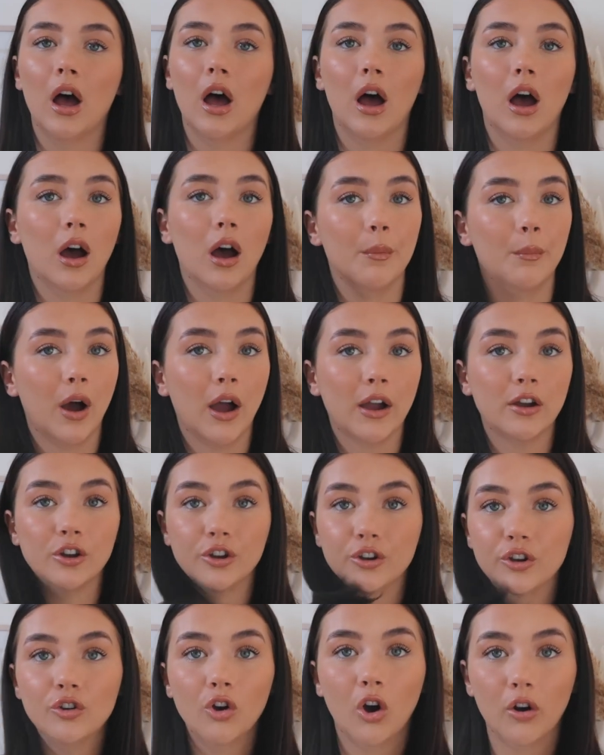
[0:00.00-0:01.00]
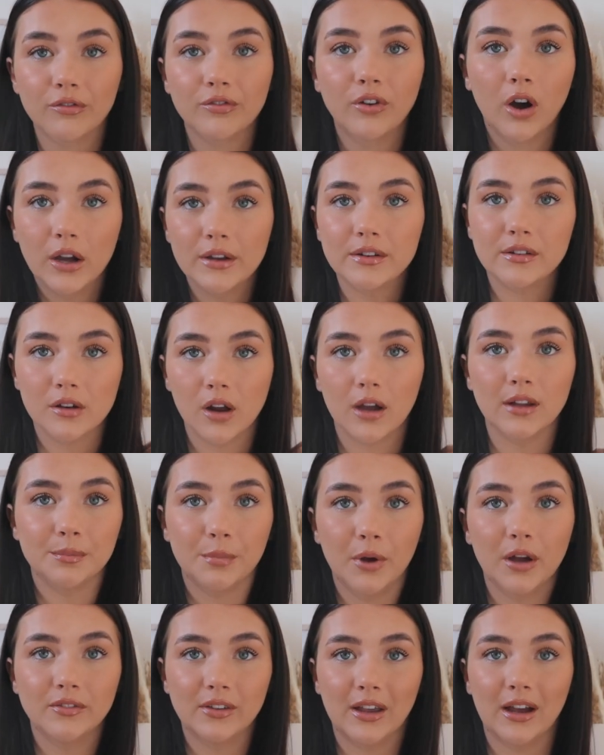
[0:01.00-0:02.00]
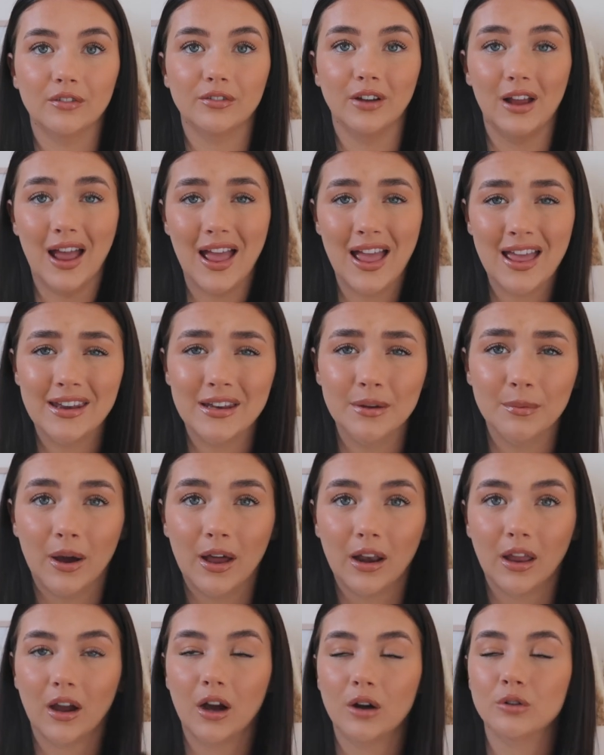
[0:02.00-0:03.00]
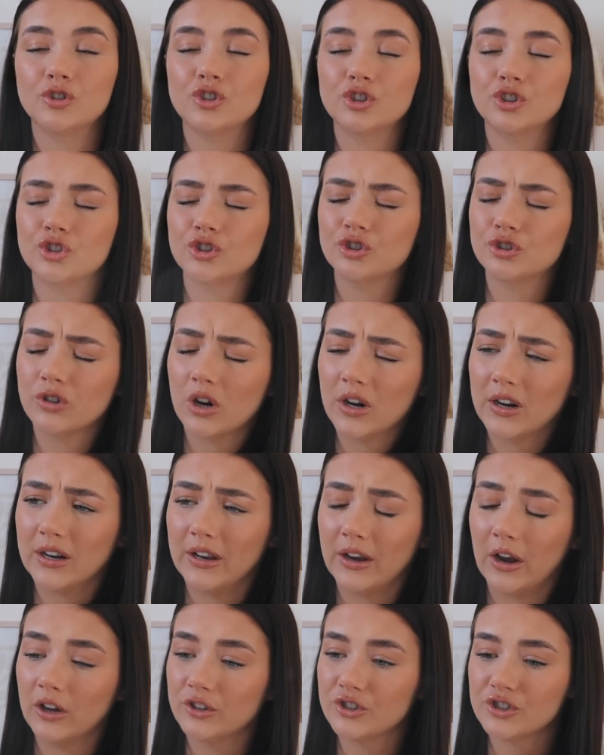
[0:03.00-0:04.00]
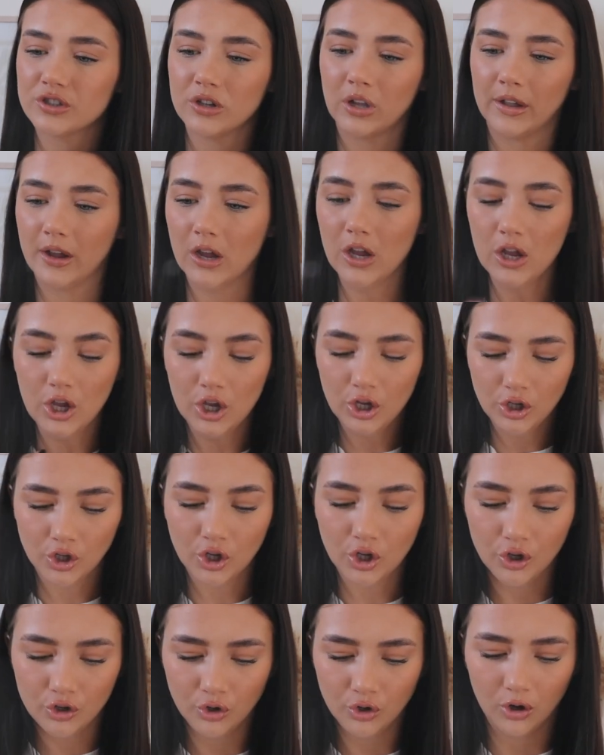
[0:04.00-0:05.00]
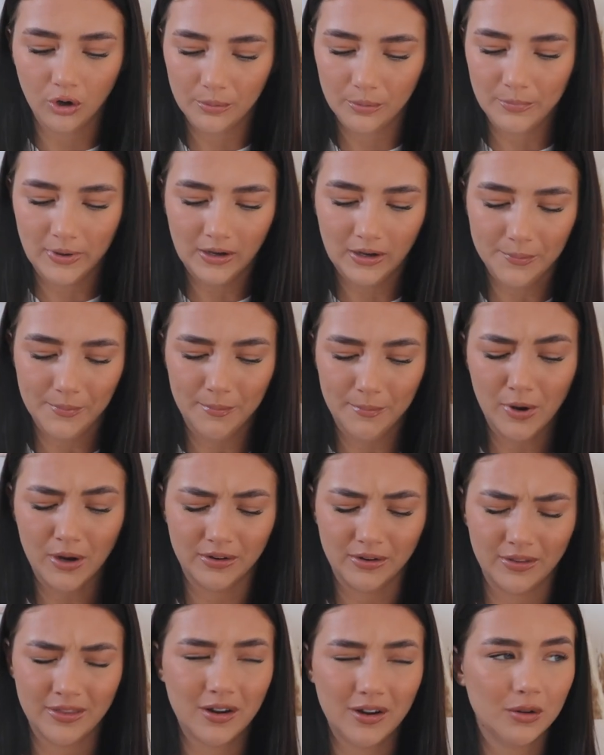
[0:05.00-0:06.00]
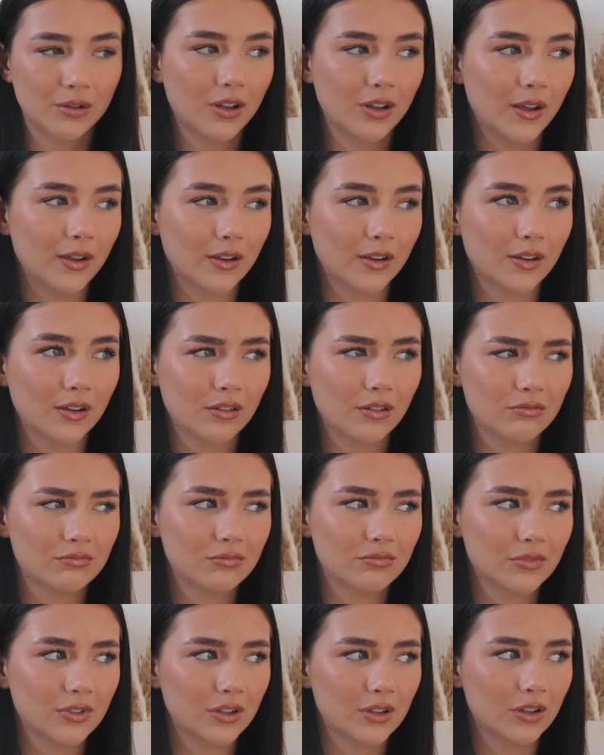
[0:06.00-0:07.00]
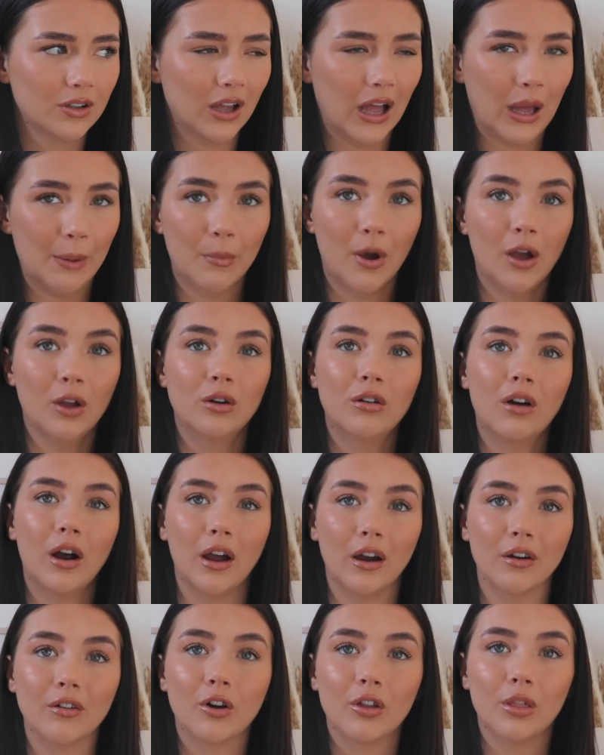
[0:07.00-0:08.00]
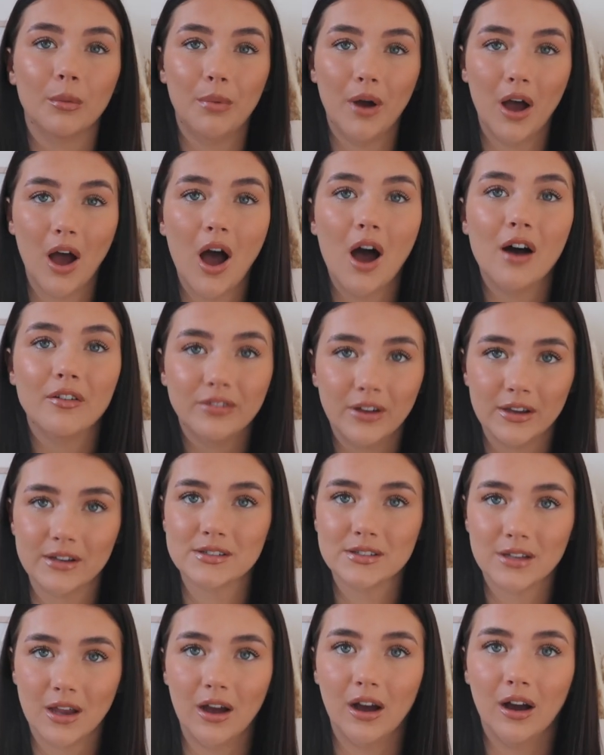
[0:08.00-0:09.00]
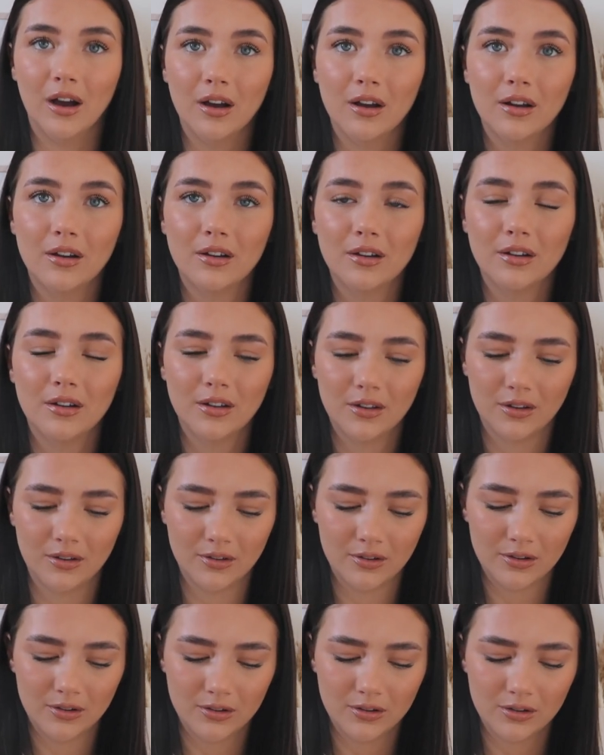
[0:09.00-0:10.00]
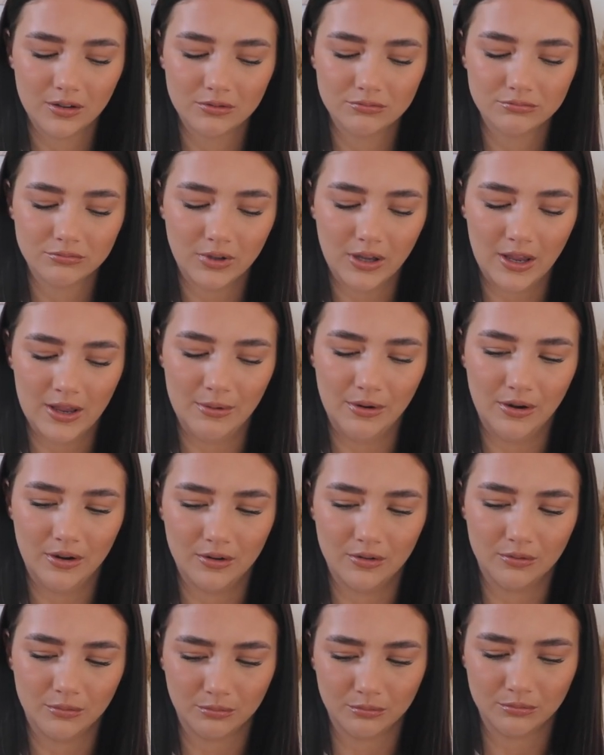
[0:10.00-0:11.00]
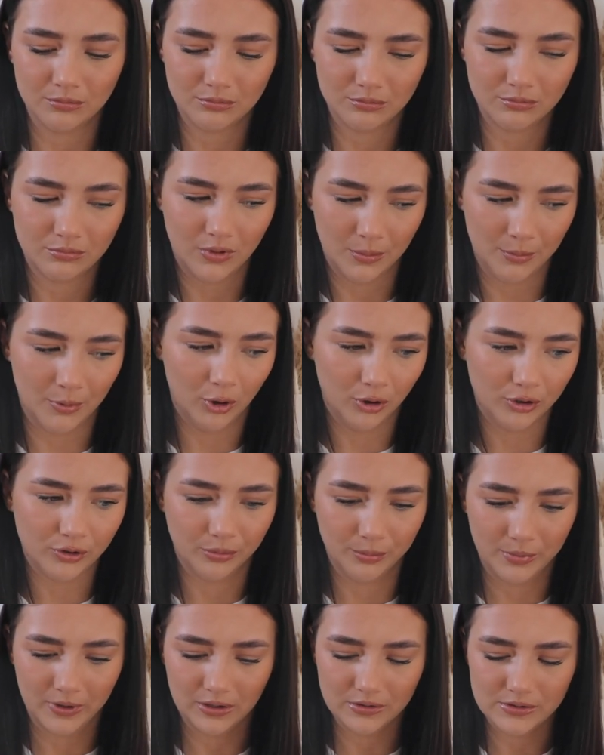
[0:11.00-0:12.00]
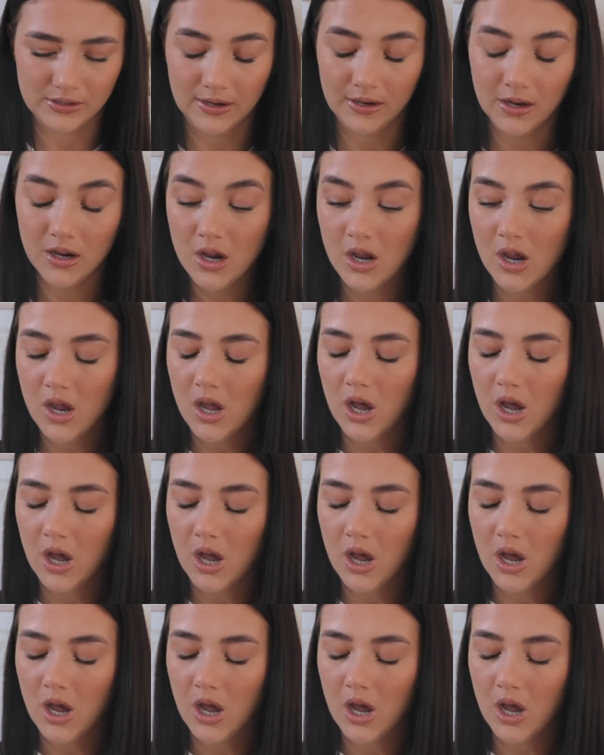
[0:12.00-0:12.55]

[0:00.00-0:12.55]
I could not find a nice birthday outfit anywhere. Like, I was just struggling. I just, like, could not make up my mind. And then I was like, am I alright? I've got the perfect skirt in the box from PLT.